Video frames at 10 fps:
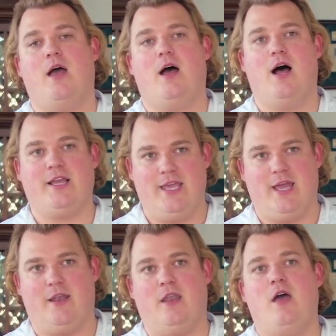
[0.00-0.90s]

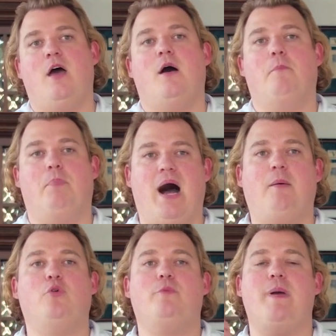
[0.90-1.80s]
Again,
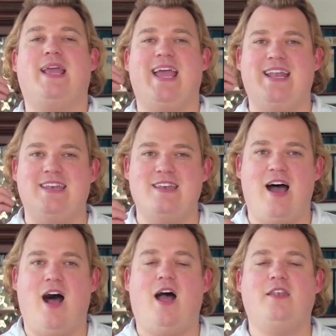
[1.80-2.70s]
Bob would make a
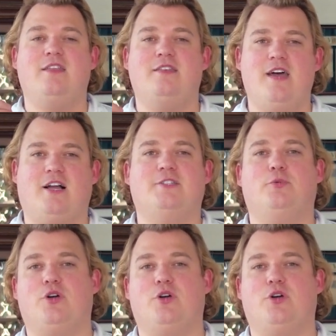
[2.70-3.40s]
non-deductible